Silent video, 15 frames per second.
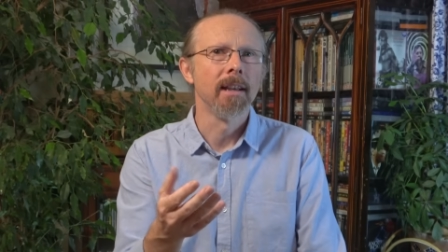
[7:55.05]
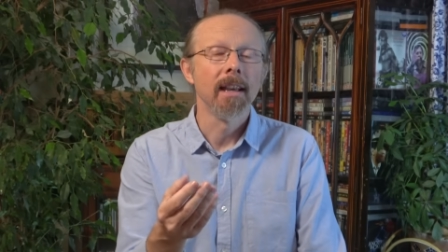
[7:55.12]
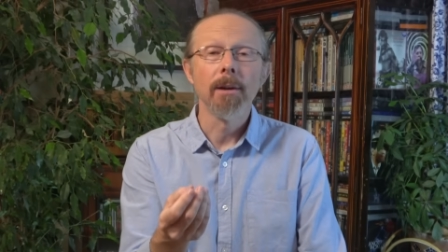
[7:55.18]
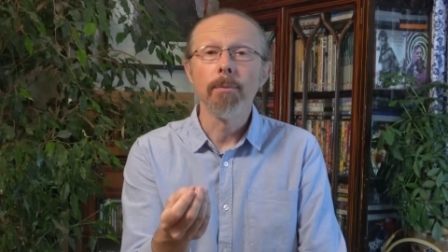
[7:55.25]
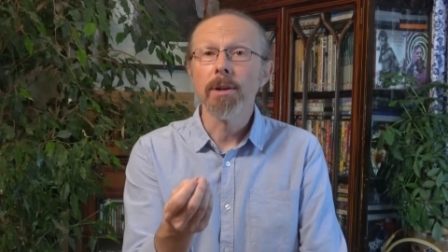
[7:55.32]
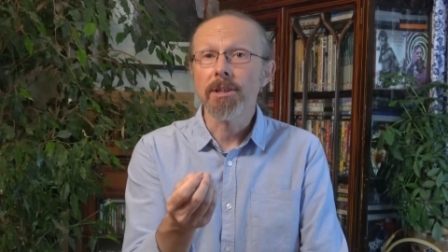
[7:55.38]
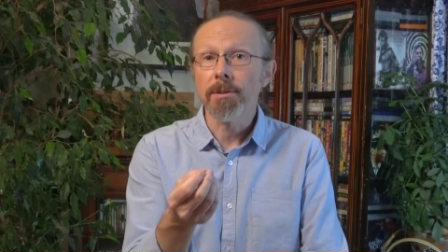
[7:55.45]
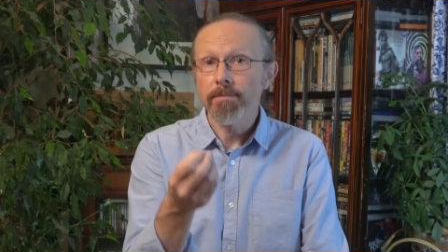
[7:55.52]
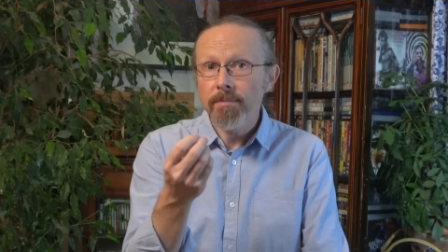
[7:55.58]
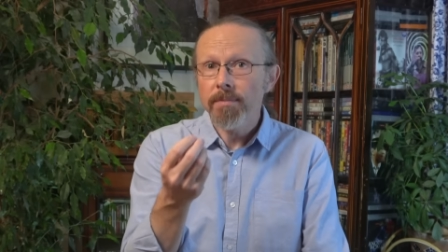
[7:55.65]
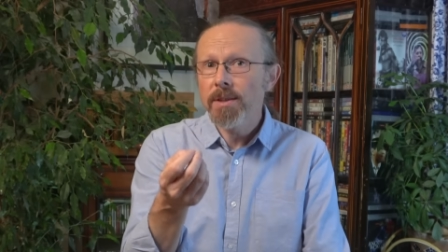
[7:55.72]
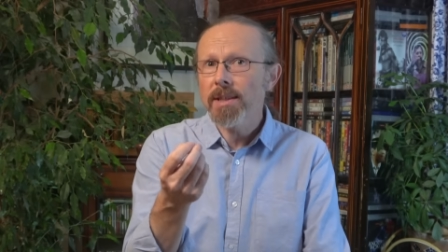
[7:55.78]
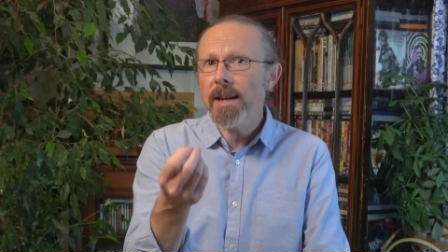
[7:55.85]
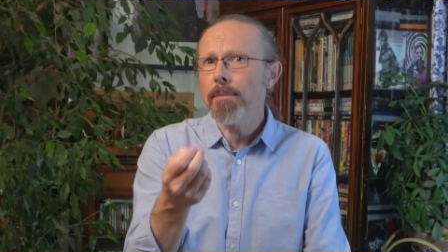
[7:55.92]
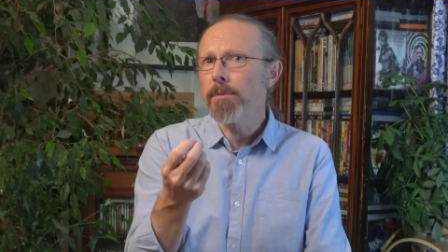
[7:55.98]
in which
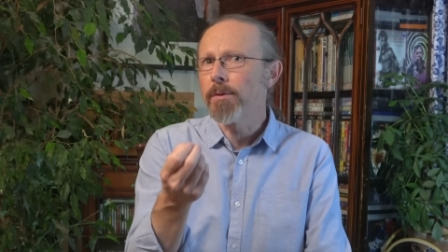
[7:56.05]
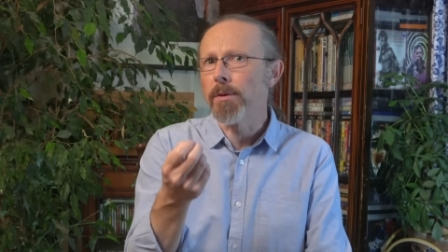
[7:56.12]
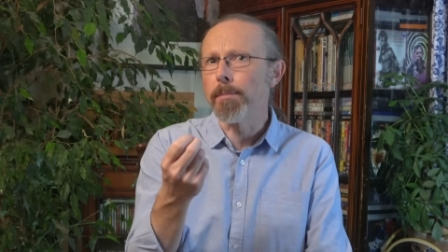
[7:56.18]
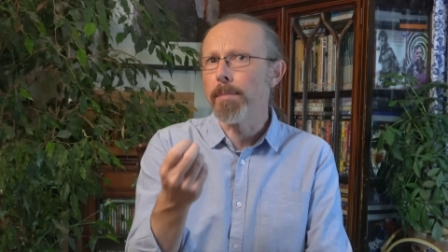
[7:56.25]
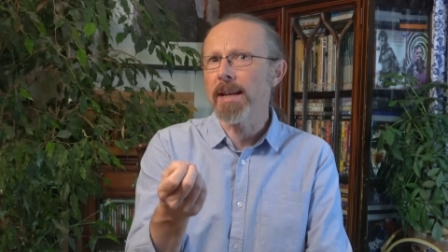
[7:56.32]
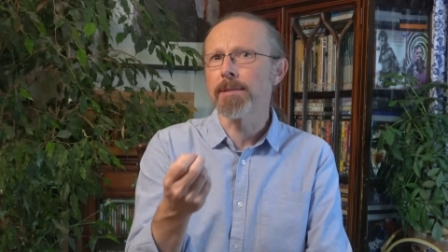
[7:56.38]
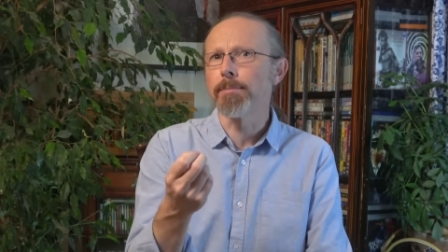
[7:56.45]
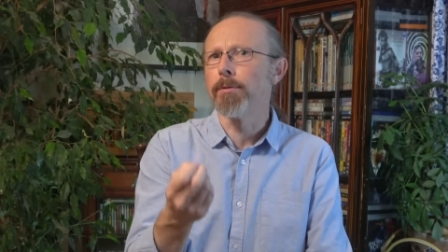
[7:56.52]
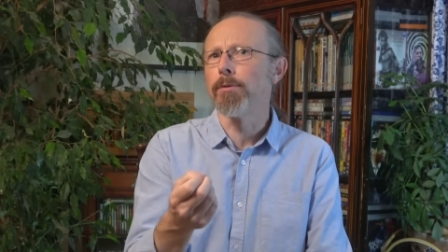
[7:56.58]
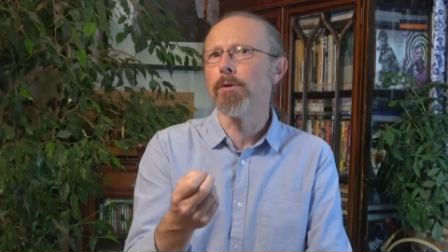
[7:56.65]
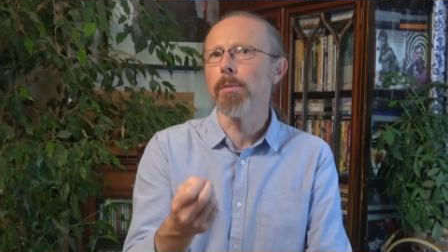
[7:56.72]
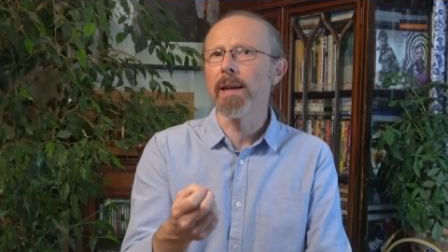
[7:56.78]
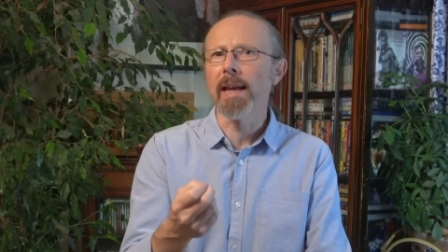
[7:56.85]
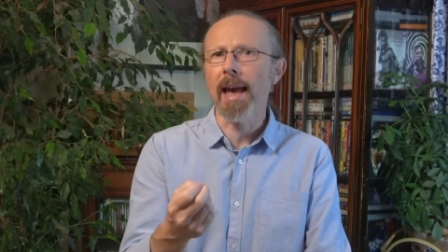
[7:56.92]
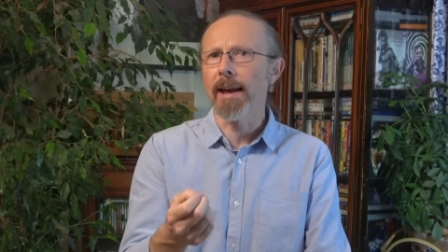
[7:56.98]
some of the best
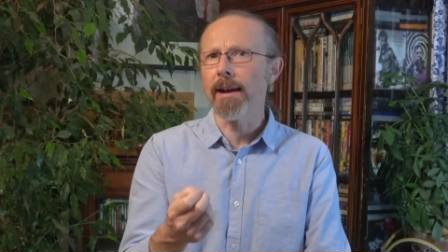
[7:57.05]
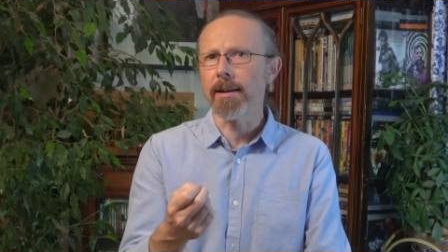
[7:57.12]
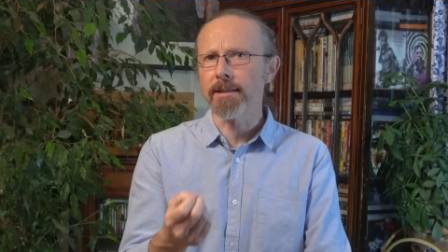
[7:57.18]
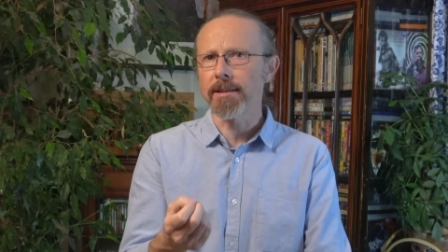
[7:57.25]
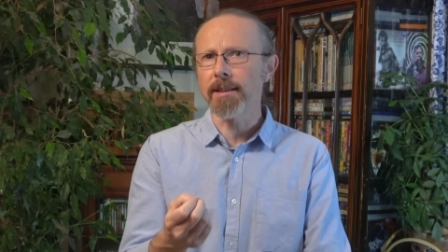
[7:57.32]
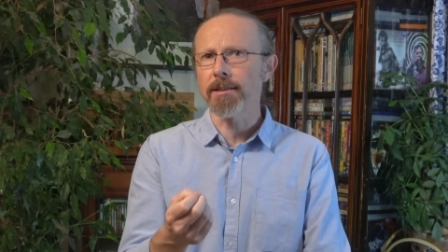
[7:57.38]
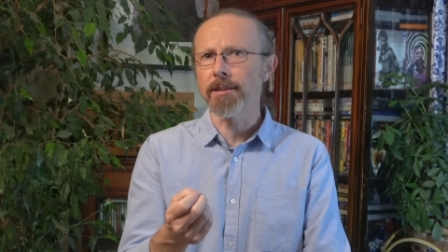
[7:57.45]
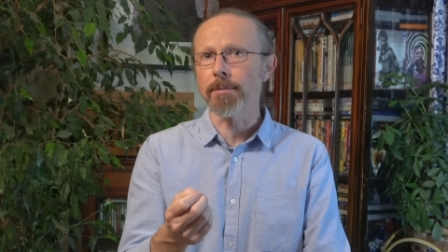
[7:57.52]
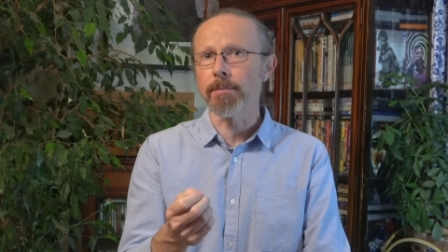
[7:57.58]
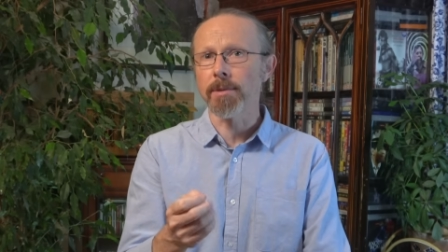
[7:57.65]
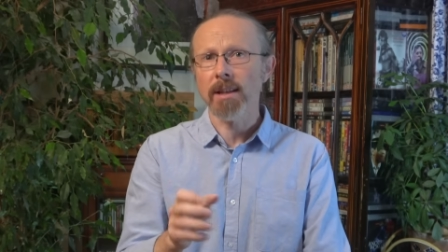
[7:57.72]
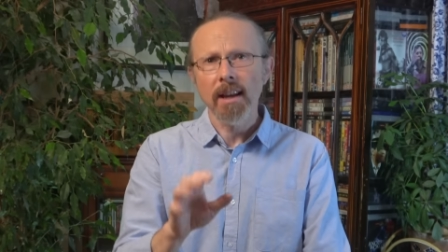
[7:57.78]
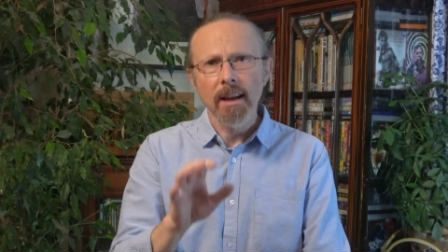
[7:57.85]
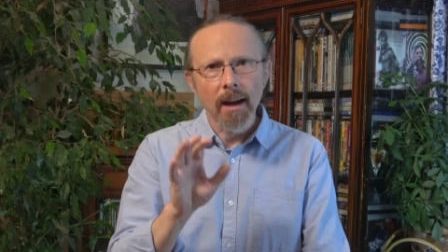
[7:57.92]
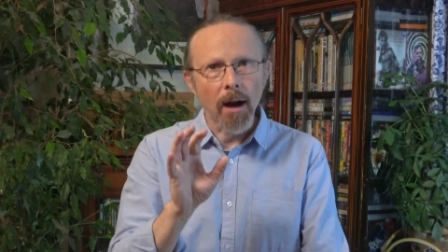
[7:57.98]
performing AI
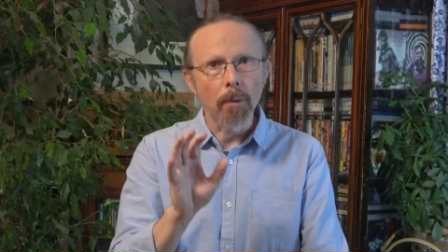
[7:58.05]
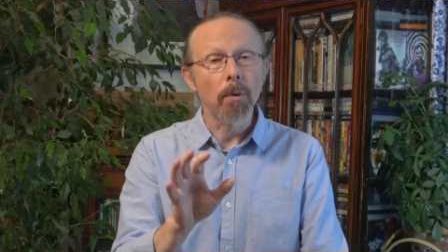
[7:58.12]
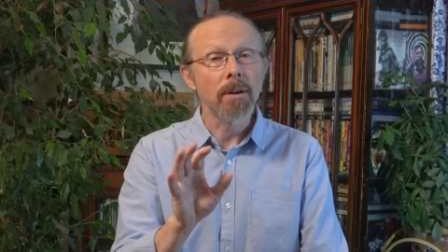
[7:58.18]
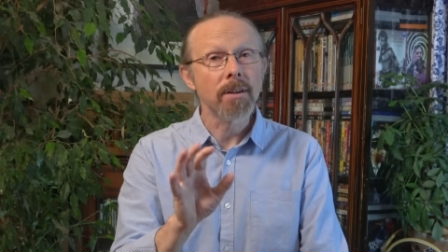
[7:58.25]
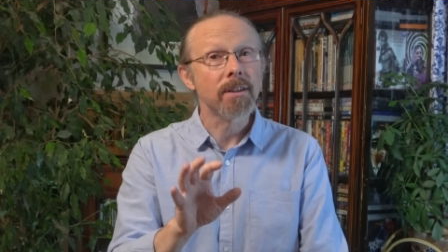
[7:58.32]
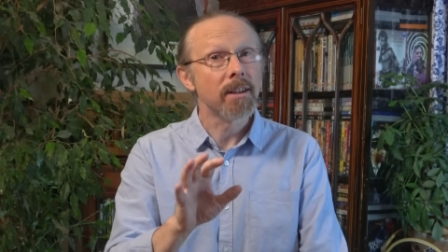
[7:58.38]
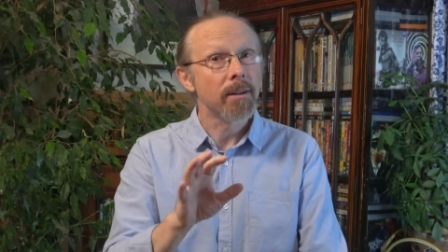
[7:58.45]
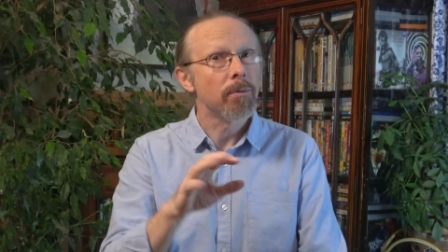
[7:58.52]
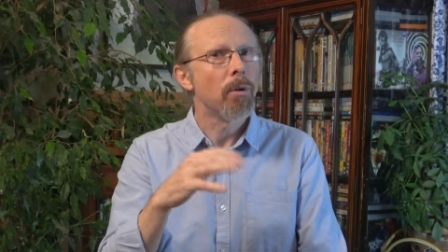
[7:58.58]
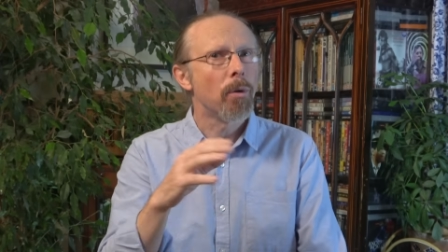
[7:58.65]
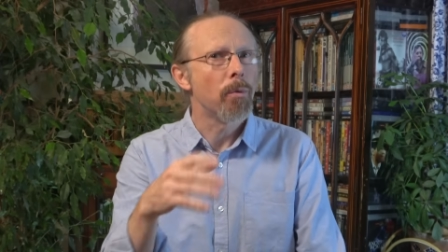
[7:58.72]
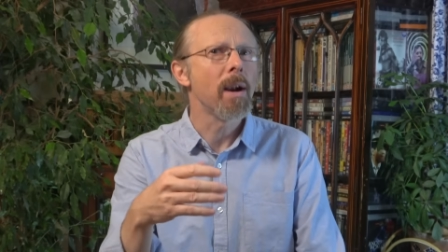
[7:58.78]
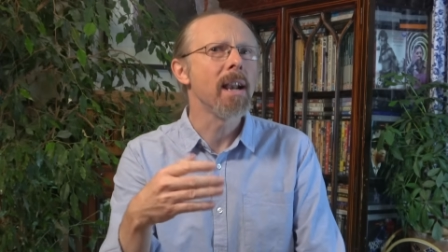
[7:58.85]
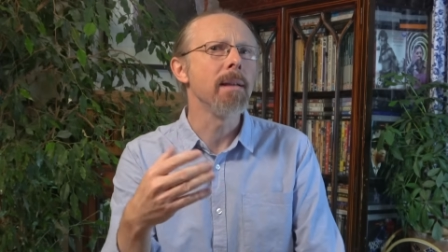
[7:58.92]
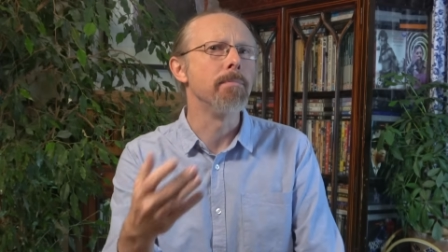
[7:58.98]
systems are ones that
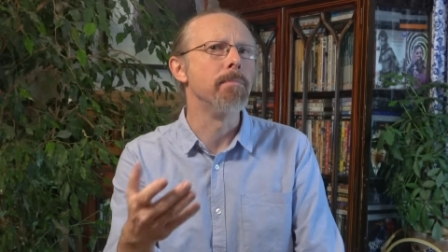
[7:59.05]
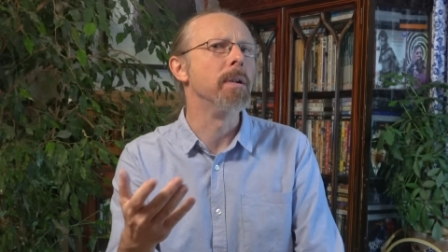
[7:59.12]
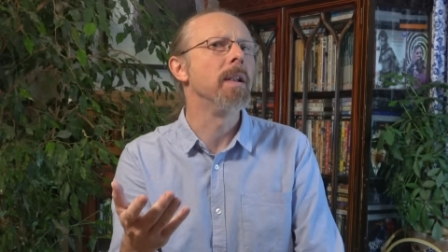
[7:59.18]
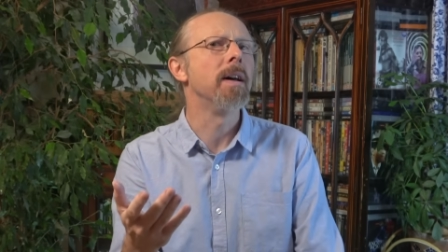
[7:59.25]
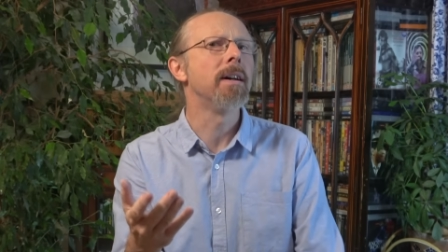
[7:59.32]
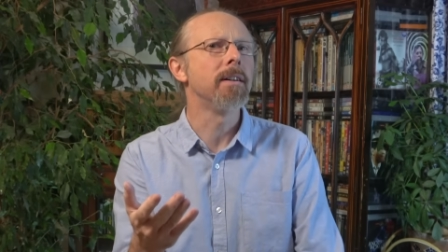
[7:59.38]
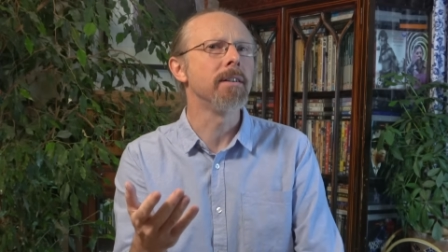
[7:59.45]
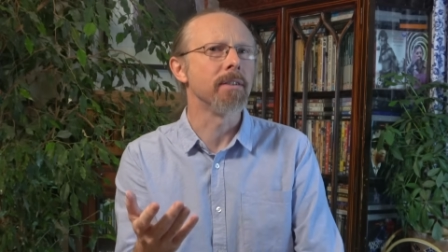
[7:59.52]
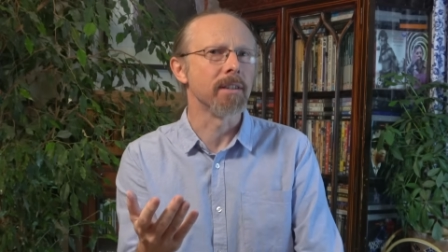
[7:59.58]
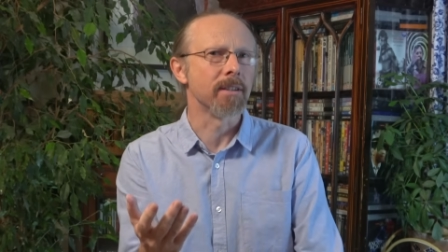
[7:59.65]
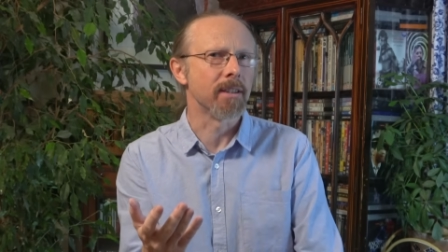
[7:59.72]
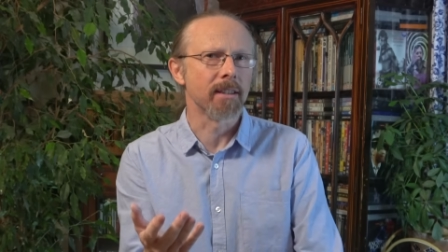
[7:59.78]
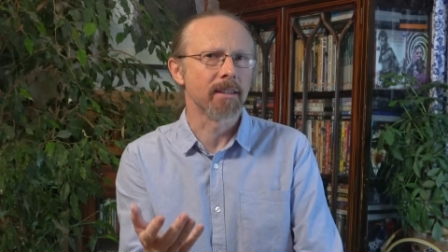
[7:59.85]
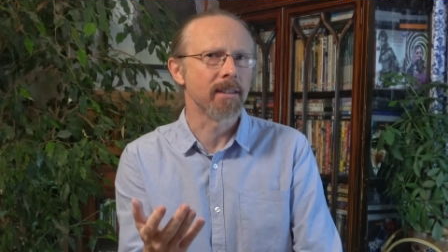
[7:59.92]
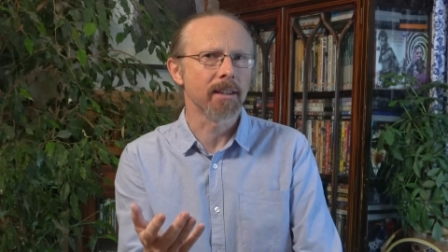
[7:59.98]
already blur
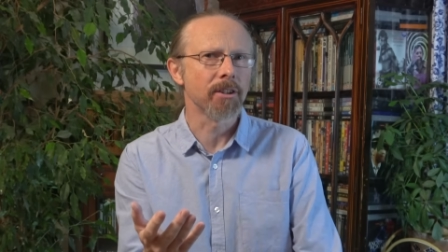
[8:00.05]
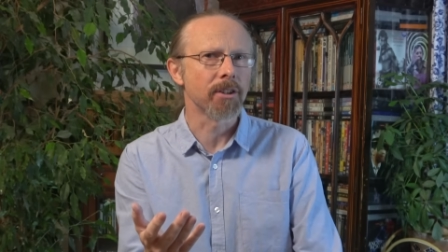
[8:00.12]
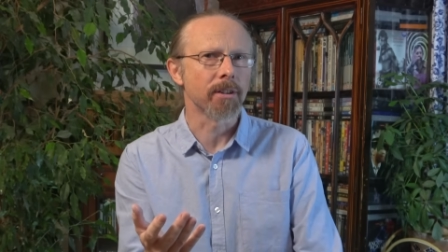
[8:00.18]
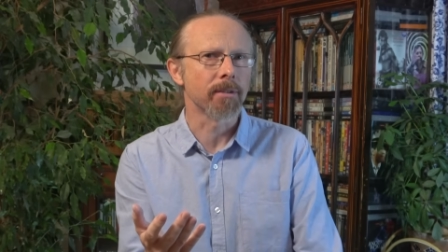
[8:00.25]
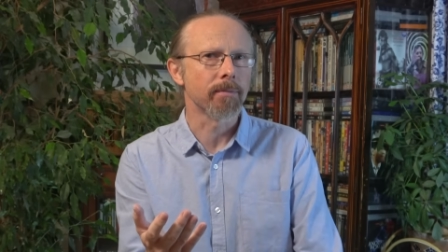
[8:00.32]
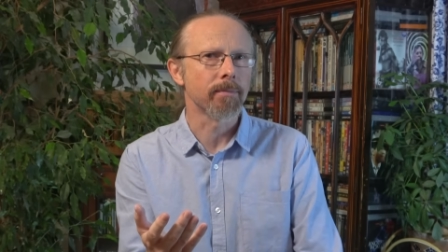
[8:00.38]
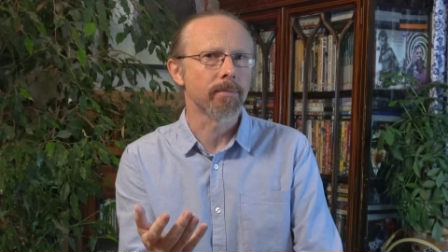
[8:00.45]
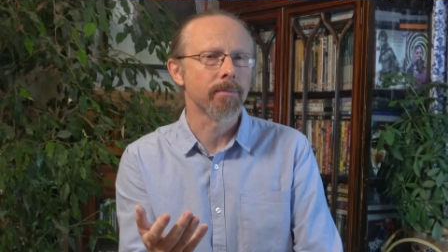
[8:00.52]
this distinction.